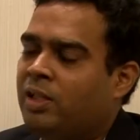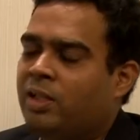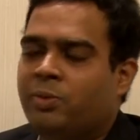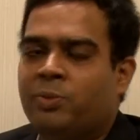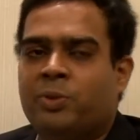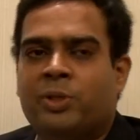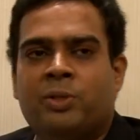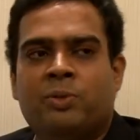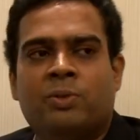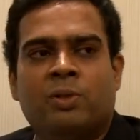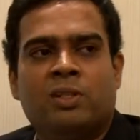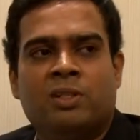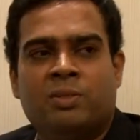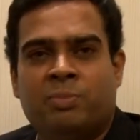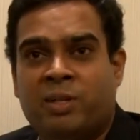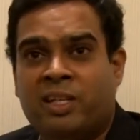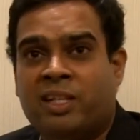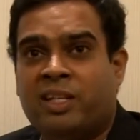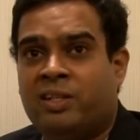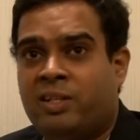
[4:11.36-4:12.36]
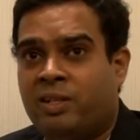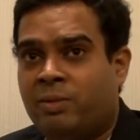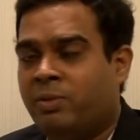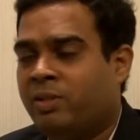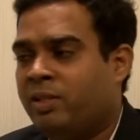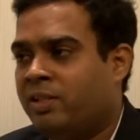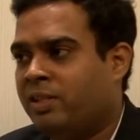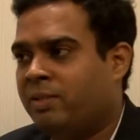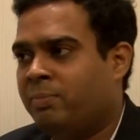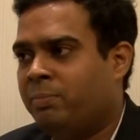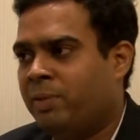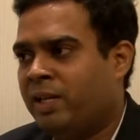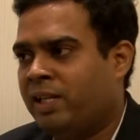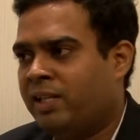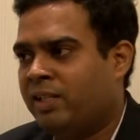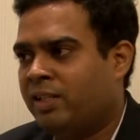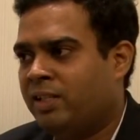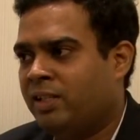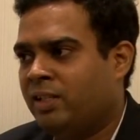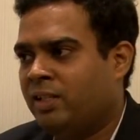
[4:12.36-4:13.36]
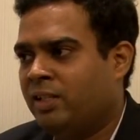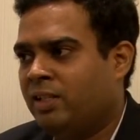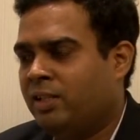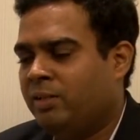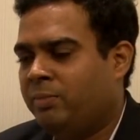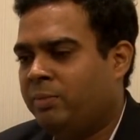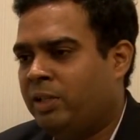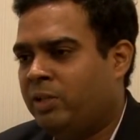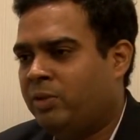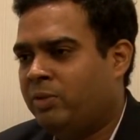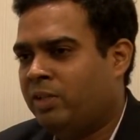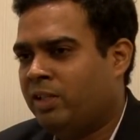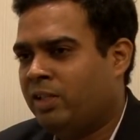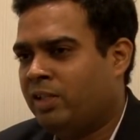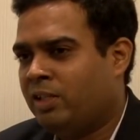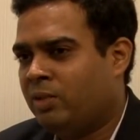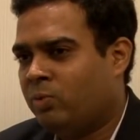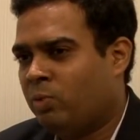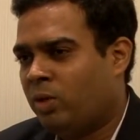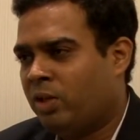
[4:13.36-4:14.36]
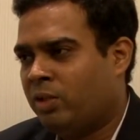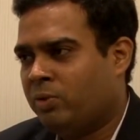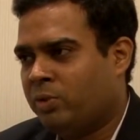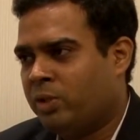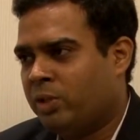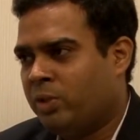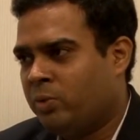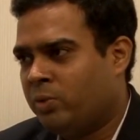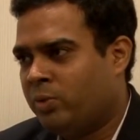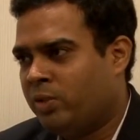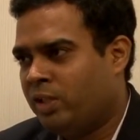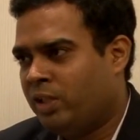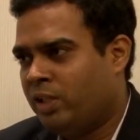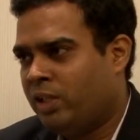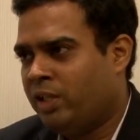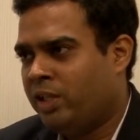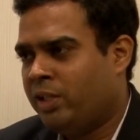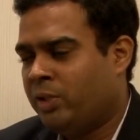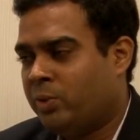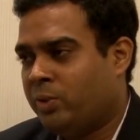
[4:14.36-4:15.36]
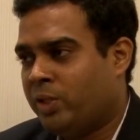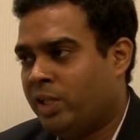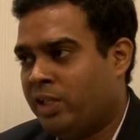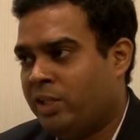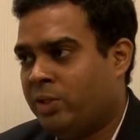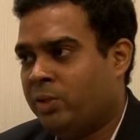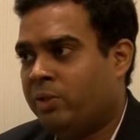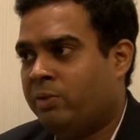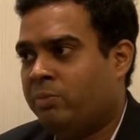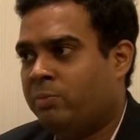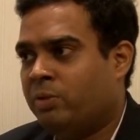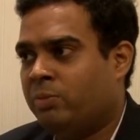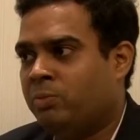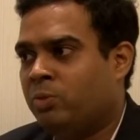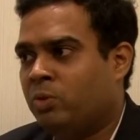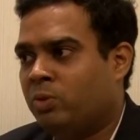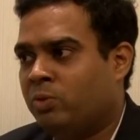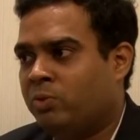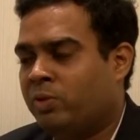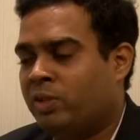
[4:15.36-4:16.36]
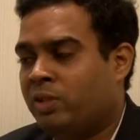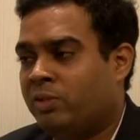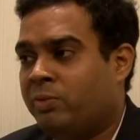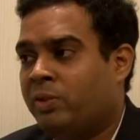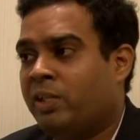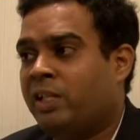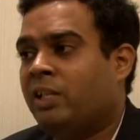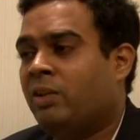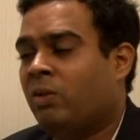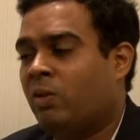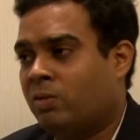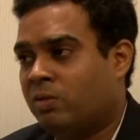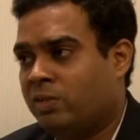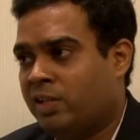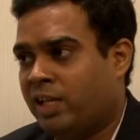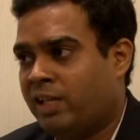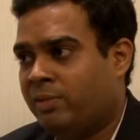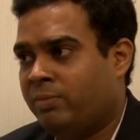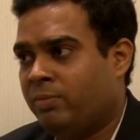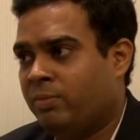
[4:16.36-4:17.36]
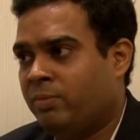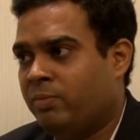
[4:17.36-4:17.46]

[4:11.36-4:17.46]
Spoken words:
Visuals make a tremendous impact. Meaning to say that whatever you see, you tend to remember more for a very long time.